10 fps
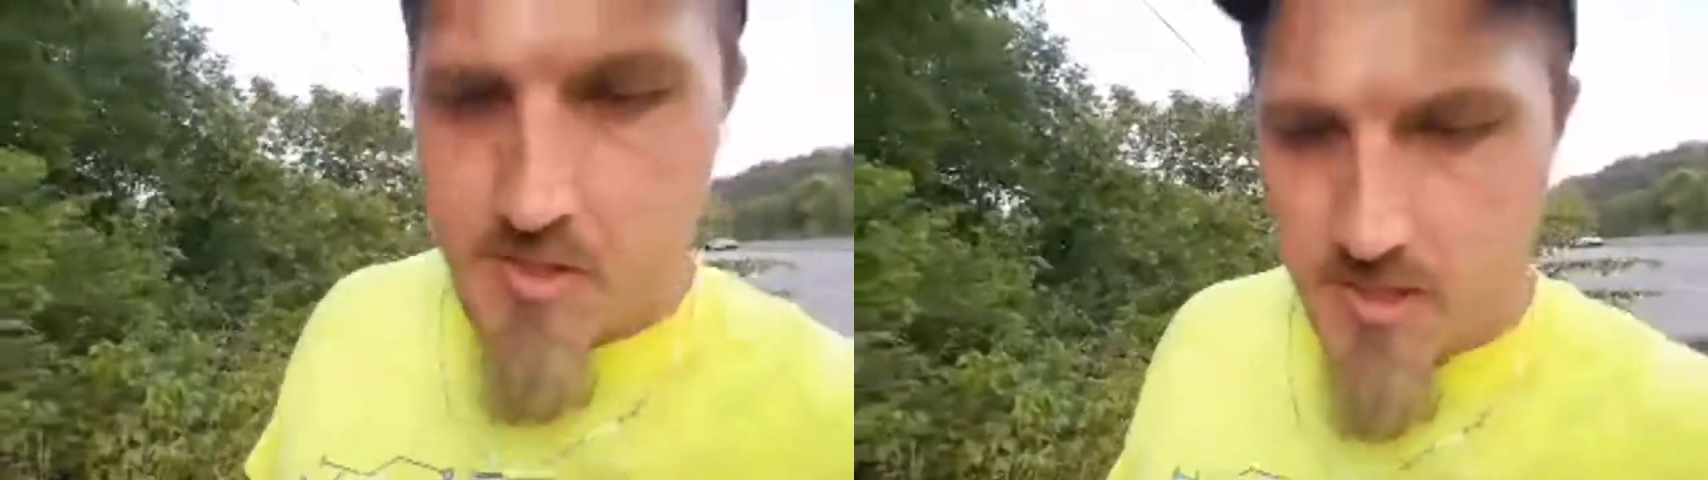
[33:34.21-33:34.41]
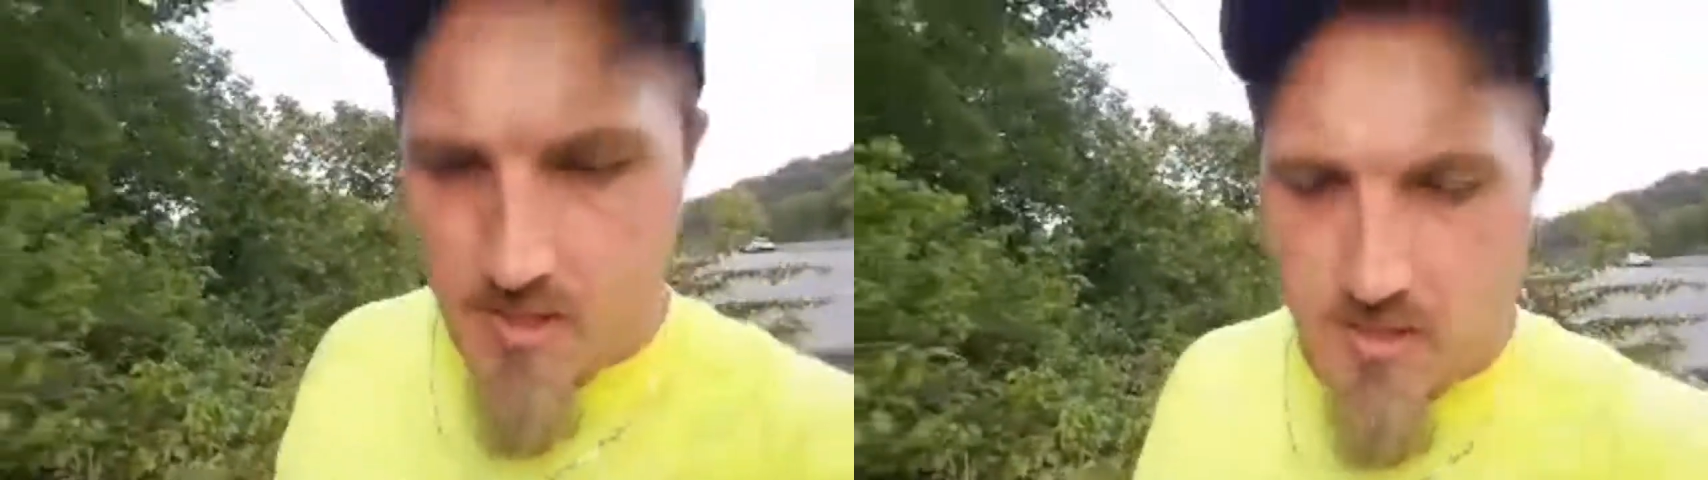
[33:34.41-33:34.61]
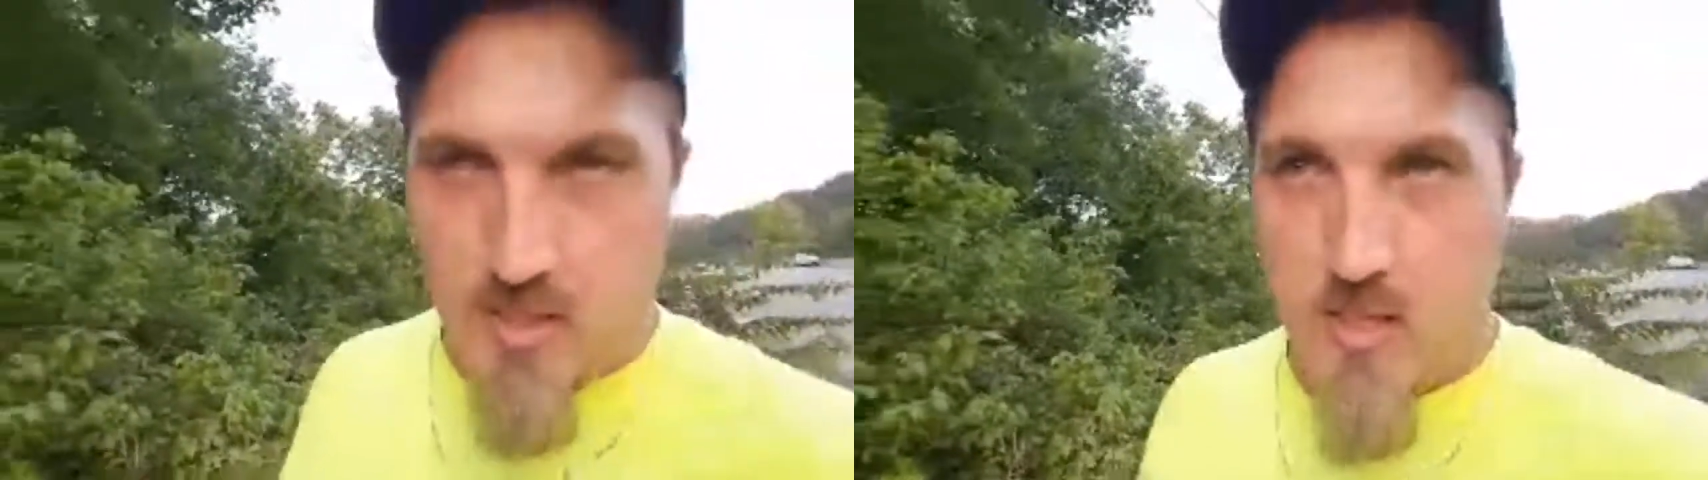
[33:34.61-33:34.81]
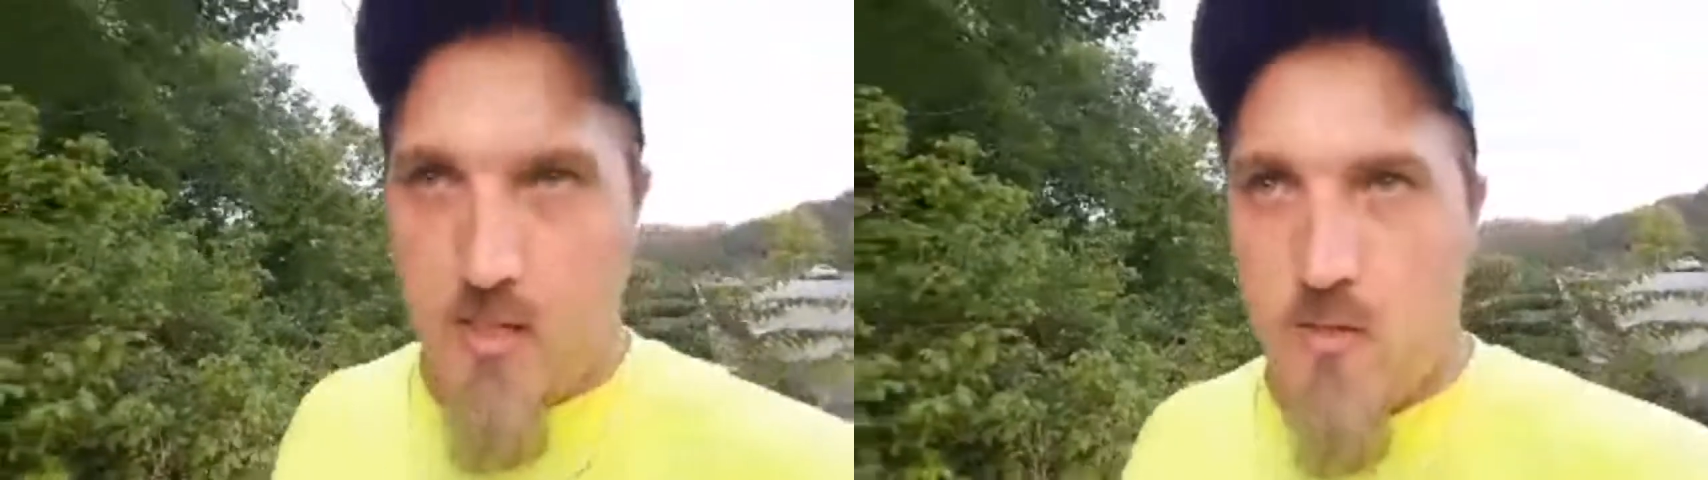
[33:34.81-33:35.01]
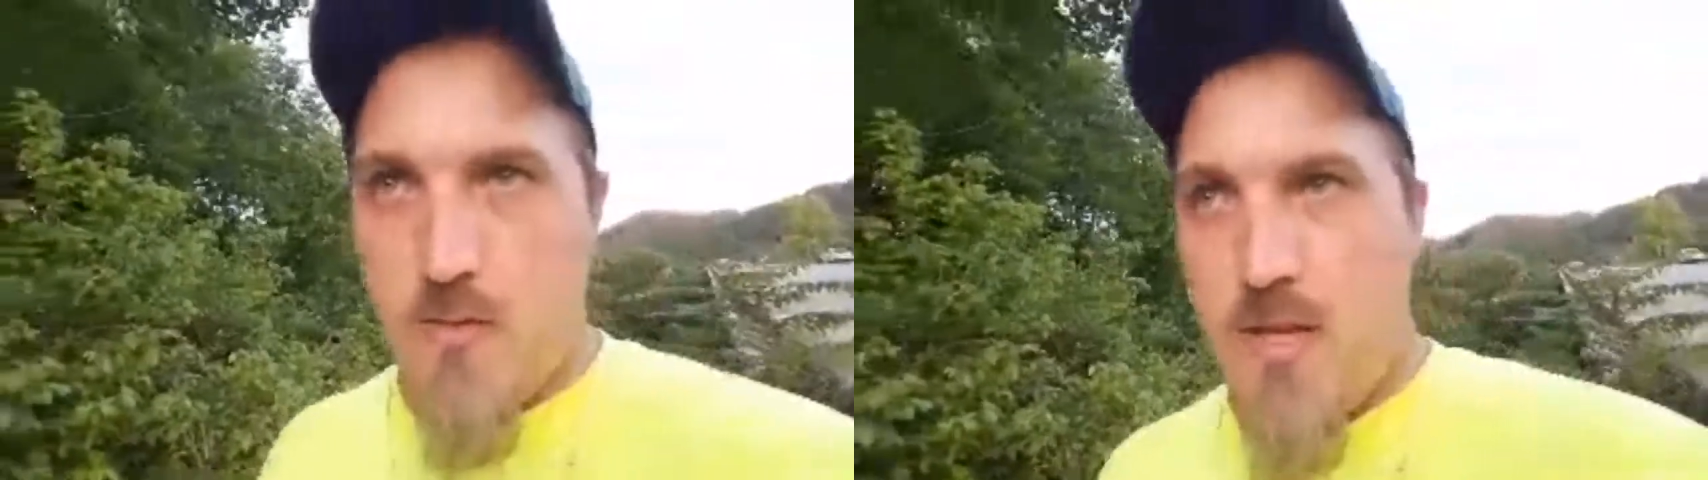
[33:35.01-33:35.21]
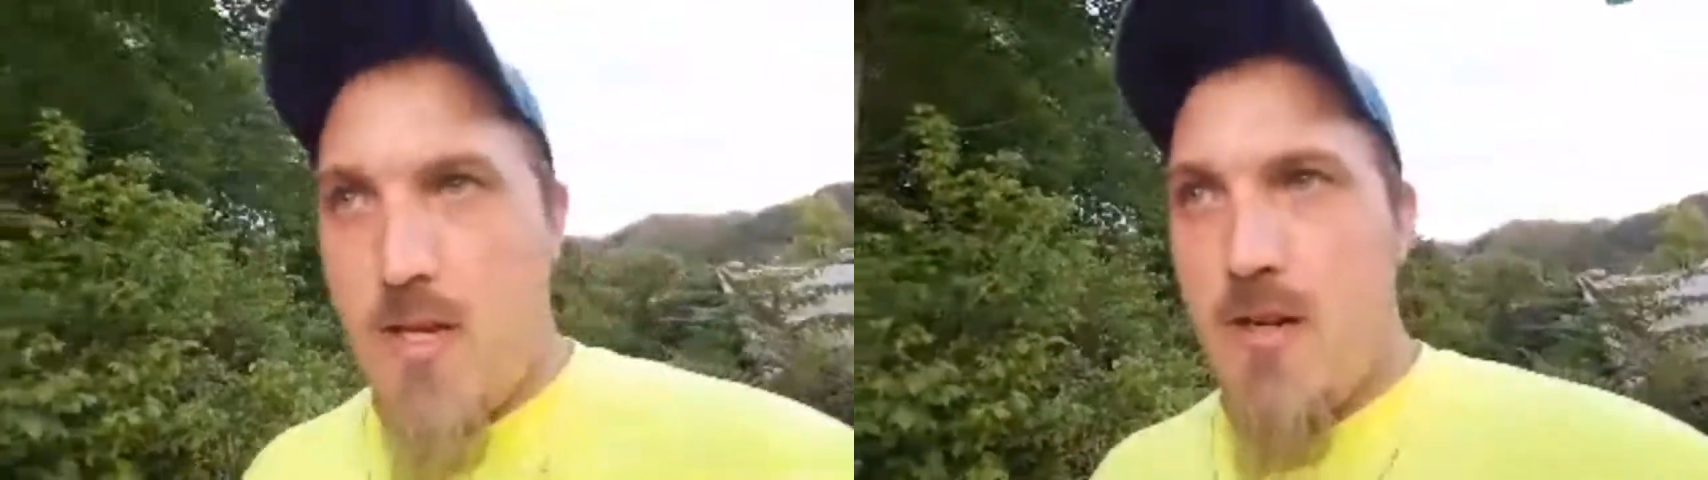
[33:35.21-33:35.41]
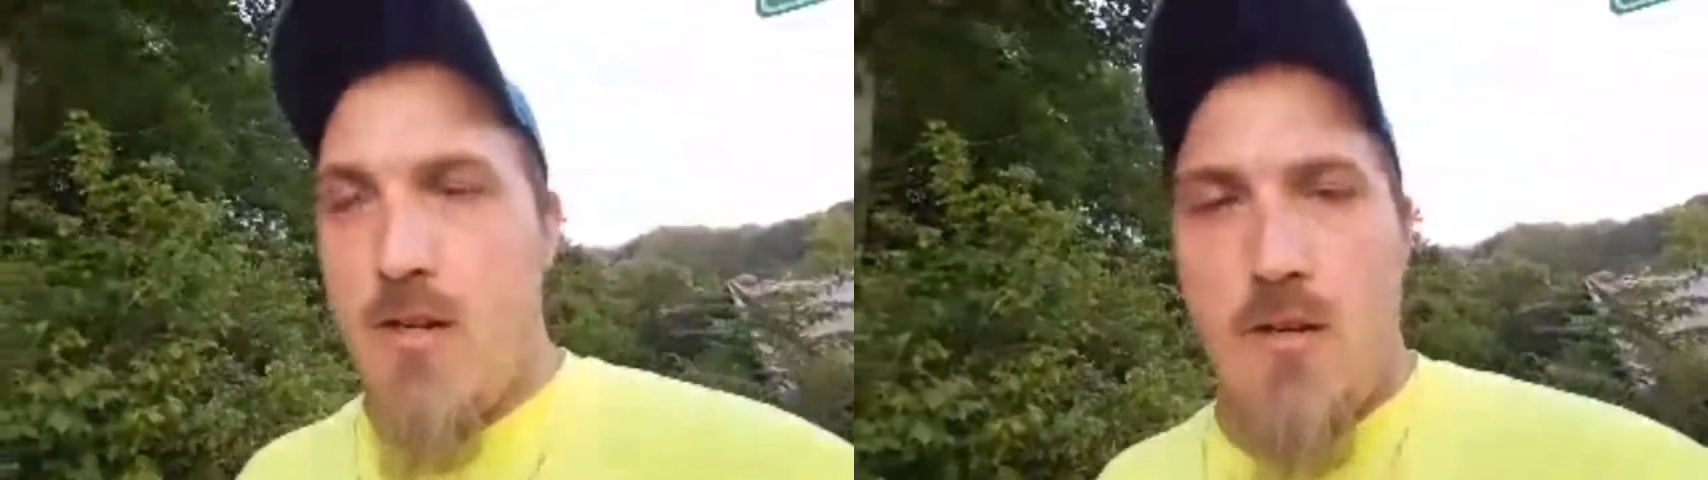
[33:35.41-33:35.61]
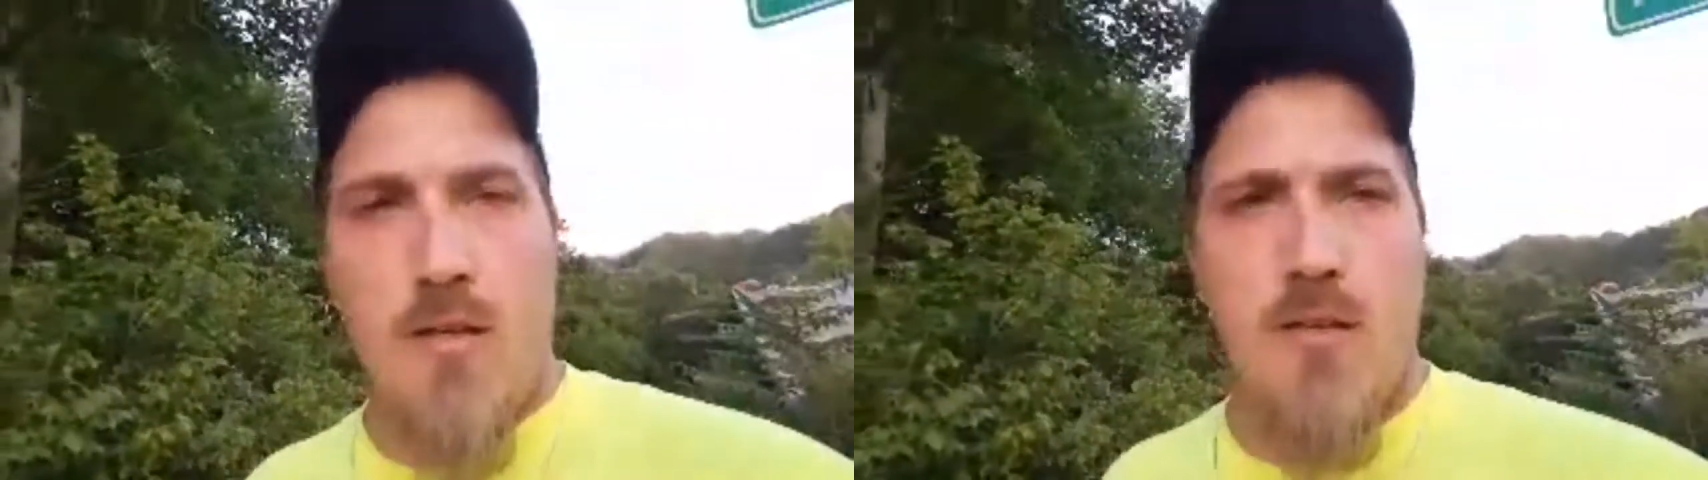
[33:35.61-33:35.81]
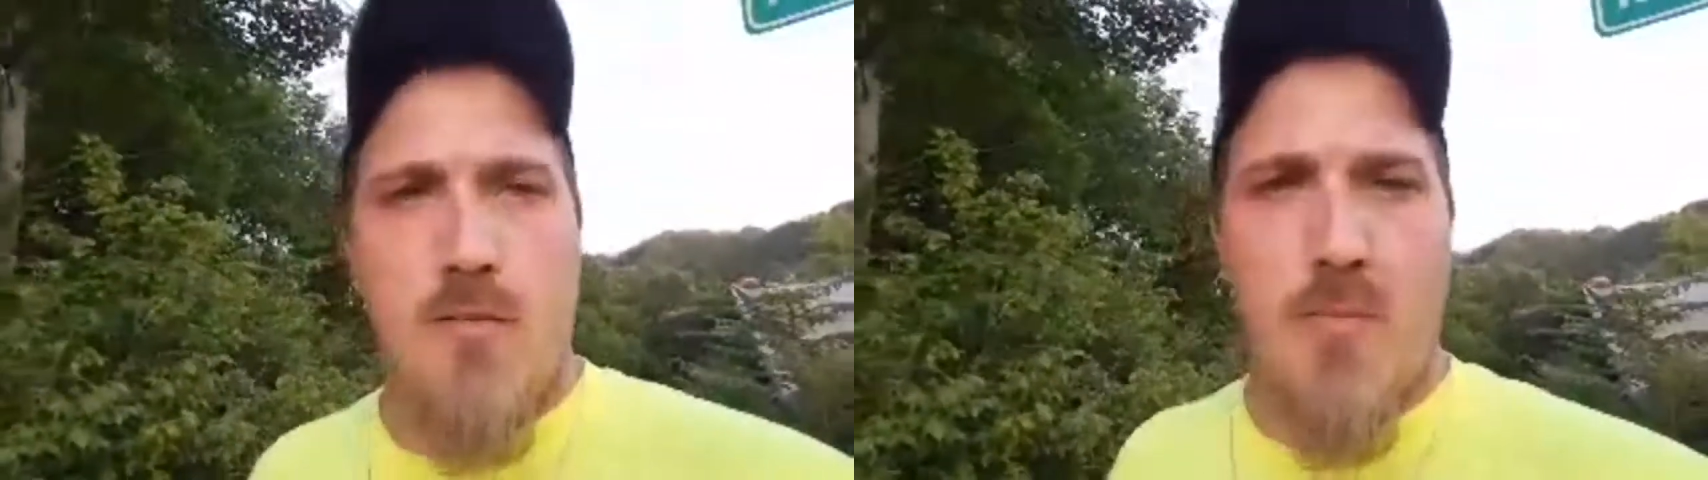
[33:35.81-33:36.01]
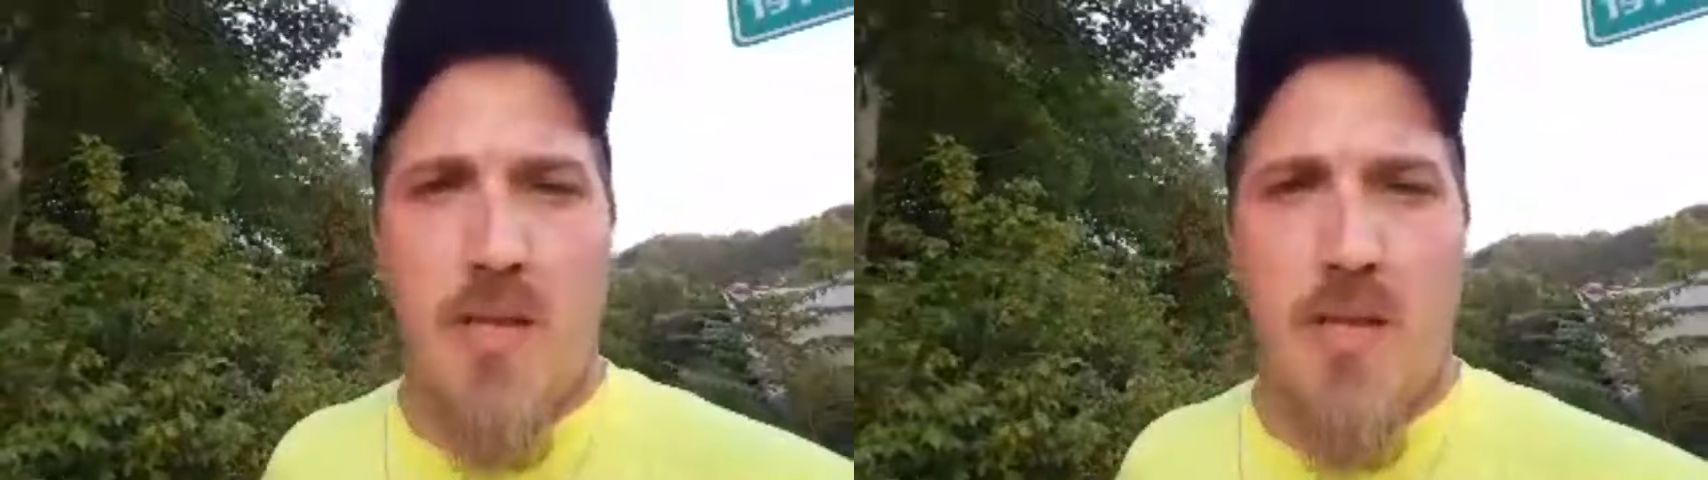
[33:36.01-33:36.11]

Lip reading: of shindig over there and